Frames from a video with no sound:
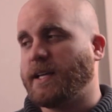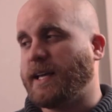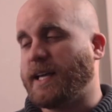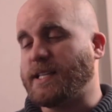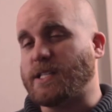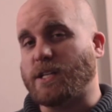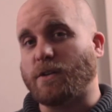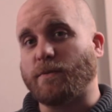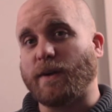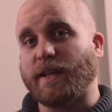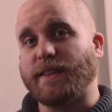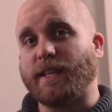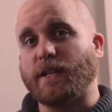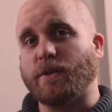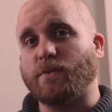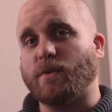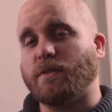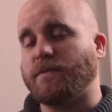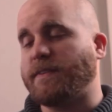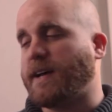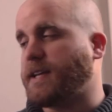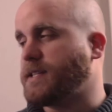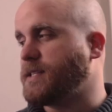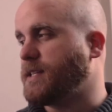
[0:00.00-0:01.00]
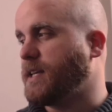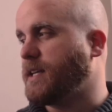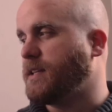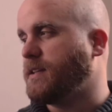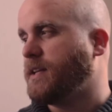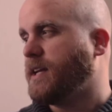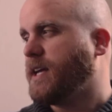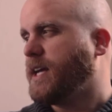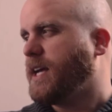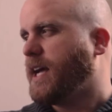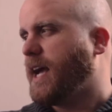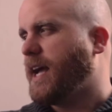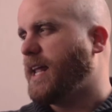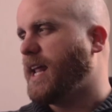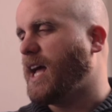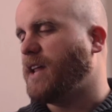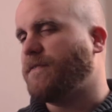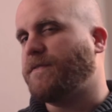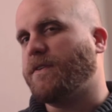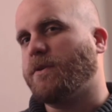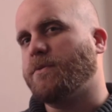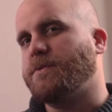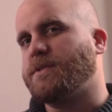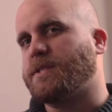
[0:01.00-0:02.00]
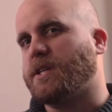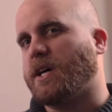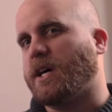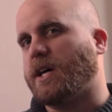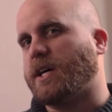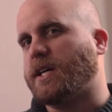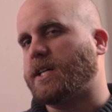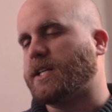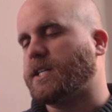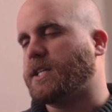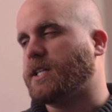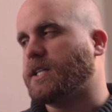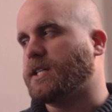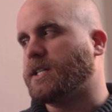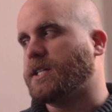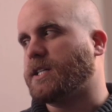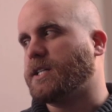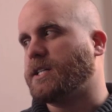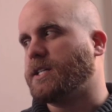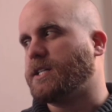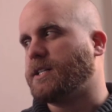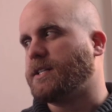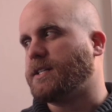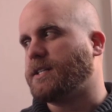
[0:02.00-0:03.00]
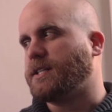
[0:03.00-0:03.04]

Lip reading: is a great thing to invest in. And headphones are